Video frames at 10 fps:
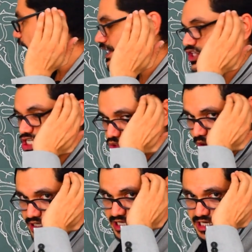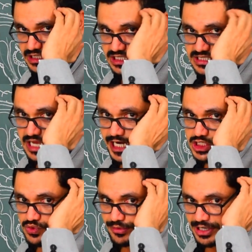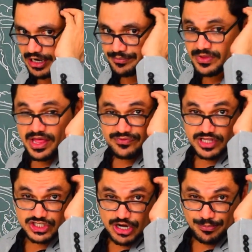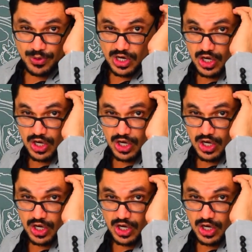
and this one here, the sides will become the temporal